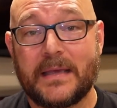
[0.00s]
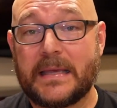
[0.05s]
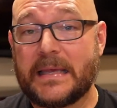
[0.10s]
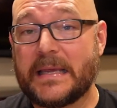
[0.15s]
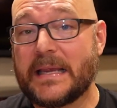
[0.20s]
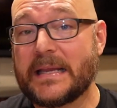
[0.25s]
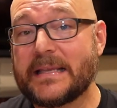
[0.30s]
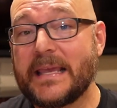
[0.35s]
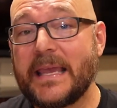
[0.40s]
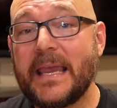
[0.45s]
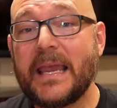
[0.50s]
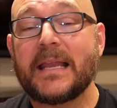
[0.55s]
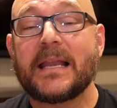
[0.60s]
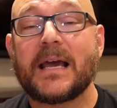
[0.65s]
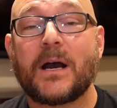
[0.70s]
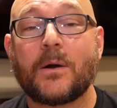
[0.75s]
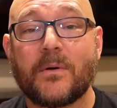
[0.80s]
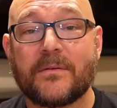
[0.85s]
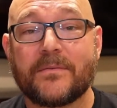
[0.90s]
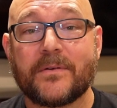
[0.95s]
It can,
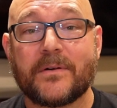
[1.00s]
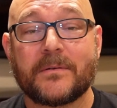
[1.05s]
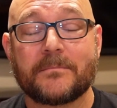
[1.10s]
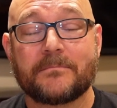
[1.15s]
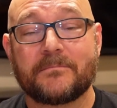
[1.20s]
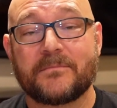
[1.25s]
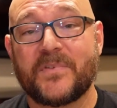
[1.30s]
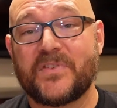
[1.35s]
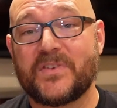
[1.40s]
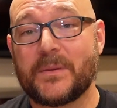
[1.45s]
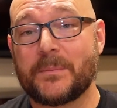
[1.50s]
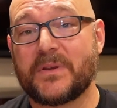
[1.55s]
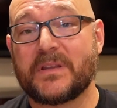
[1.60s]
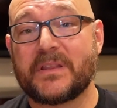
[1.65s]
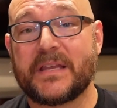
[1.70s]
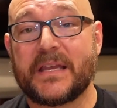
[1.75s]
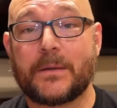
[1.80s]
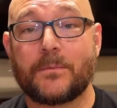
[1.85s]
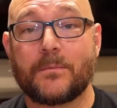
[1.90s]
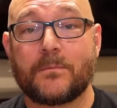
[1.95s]
however,
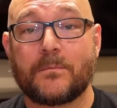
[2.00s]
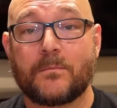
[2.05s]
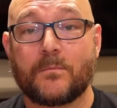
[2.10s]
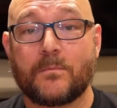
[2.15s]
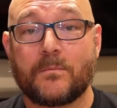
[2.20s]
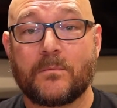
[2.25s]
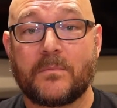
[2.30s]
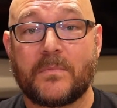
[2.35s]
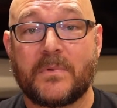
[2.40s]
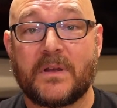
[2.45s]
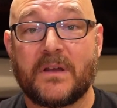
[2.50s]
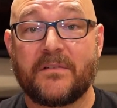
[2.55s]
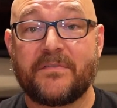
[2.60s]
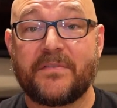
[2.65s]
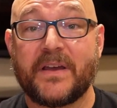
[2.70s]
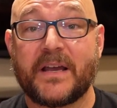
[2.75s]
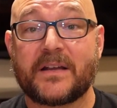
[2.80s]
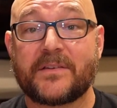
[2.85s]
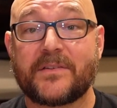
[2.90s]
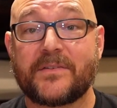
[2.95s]
simulate
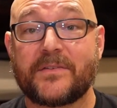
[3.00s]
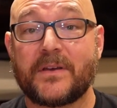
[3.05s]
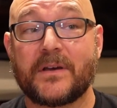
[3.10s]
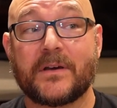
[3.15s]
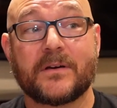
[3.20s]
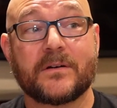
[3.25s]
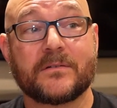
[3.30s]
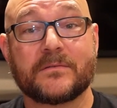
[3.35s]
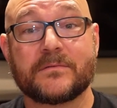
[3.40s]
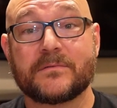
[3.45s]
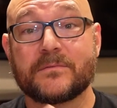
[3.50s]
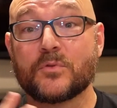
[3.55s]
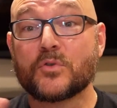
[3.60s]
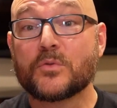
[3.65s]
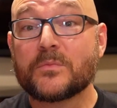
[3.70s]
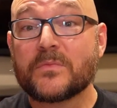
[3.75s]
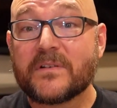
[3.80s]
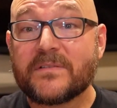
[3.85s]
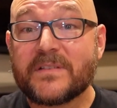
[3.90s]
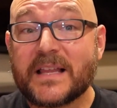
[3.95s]
effects of
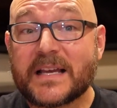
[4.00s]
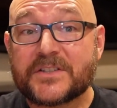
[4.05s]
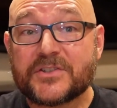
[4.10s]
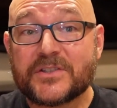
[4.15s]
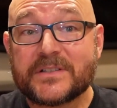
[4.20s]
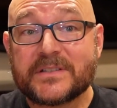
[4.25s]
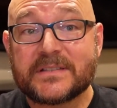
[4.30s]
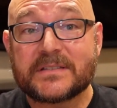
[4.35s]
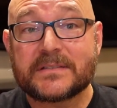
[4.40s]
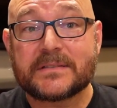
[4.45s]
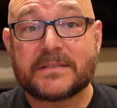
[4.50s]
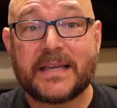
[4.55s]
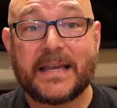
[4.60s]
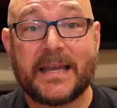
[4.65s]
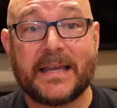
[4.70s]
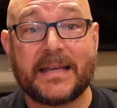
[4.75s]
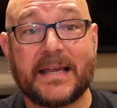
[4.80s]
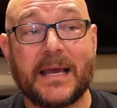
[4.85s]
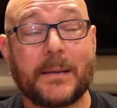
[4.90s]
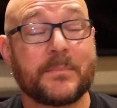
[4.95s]
room reflections
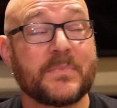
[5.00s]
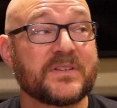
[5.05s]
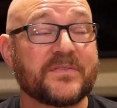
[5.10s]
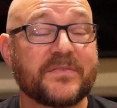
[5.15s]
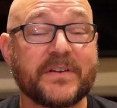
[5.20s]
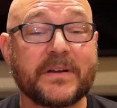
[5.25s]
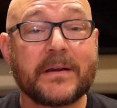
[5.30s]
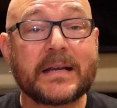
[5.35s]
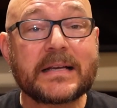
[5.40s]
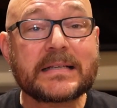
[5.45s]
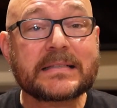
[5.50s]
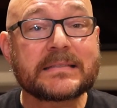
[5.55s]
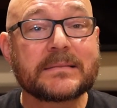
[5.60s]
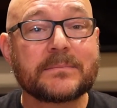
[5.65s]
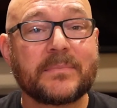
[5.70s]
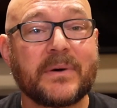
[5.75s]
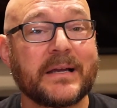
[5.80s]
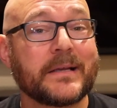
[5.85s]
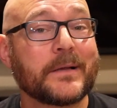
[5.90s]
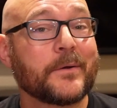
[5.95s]
and atmospherics
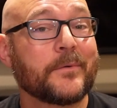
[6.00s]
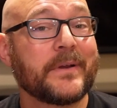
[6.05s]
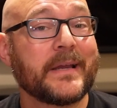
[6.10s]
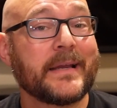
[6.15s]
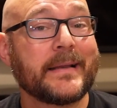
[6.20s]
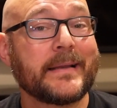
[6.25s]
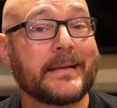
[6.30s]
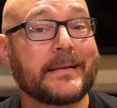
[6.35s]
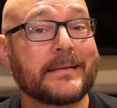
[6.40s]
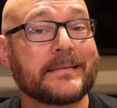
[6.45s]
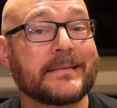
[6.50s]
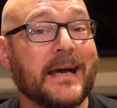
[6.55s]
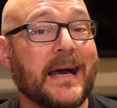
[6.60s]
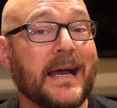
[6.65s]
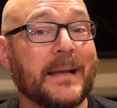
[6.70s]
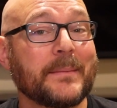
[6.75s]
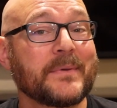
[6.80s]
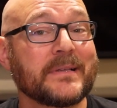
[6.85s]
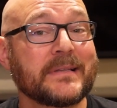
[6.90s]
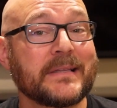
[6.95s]
by creating
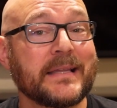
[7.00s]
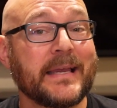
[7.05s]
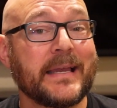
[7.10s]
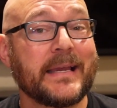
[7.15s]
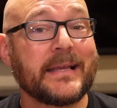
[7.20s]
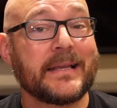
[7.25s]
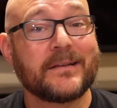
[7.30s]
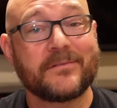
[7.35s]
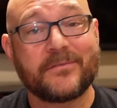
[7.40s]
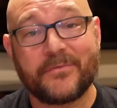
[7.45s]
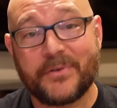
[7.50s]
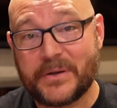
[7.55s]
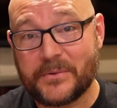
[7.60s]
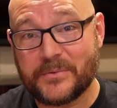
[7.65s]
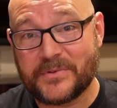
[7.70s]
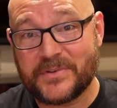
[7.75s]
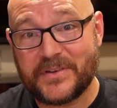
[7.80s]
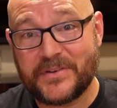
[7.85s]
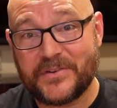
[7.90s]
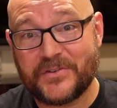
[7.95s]
time-delayed and
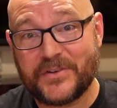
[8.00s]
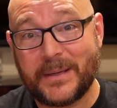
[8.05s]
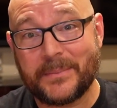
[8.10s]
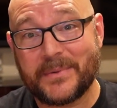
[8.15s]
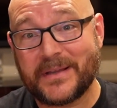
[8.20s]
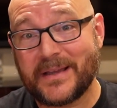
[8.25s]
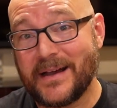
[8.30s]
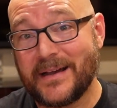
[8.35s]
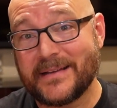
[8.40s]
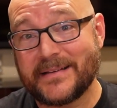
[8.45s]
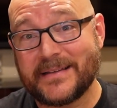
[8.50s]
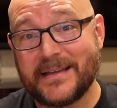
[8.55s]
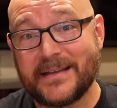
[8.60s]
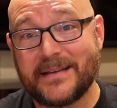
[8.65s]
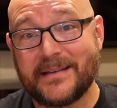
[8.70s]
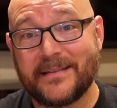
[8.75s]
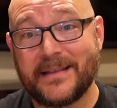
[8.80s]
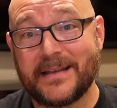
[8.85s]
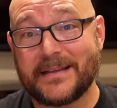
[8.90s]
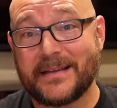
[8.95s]
frequency-shaped content
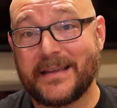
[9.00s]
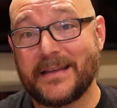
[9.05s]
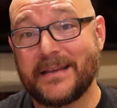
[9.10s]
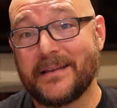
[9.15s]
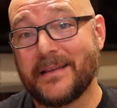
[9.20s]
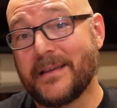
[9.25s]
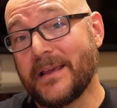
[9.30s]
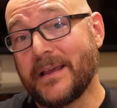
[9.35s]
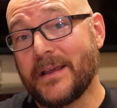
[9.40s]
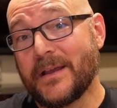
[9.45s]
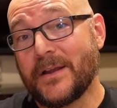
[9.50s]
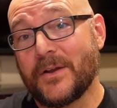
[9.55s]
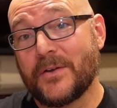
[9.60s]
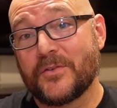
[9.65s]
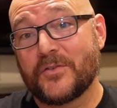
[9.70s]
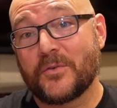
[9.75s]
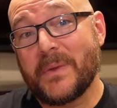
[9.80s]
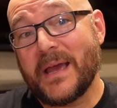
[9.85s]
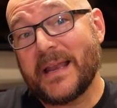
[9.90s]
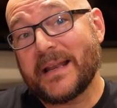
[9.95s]
that can
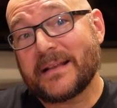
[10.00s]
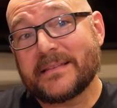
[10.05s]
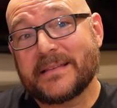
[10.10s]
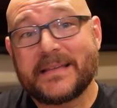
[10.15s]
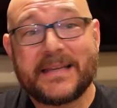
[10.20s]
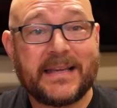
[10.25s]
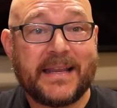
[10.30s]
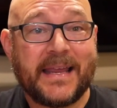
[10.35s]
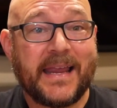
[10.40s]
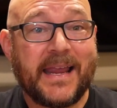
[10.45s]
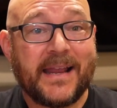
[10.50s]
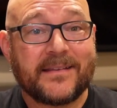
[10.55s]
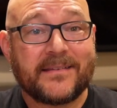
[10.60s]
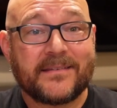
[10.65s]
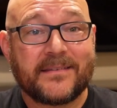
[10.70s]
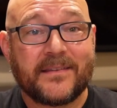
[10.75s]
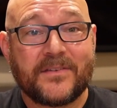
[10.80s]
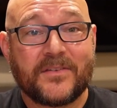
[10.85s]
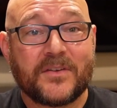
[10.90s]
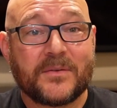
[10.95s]
dramatically enhance
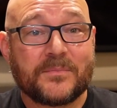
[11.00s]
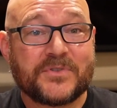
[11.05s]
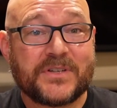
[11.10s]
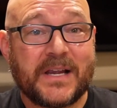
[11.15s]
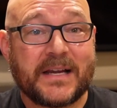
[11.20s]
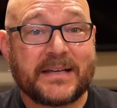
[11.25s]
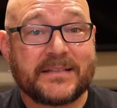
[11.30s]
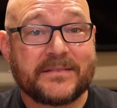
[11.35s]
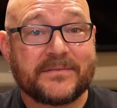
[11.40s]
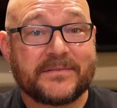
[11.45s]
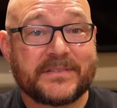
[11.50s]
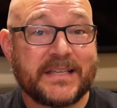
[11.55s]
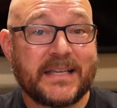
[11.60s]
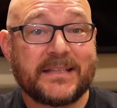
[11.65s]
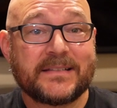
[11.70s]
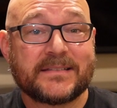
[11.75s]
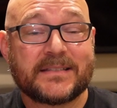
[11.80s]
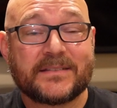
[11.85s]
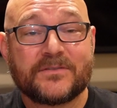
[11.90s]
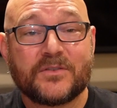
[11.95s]
the subjective
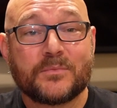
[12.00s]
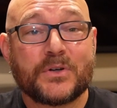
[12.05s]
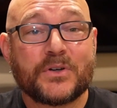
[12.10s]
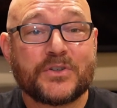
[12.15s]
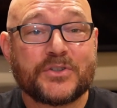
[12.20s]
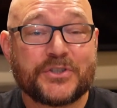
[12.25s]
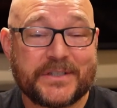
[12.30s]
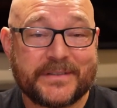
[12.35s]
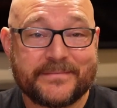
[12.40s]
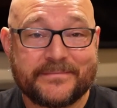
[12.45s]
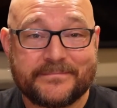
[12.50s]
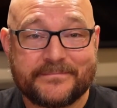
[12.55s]
sense of immersion.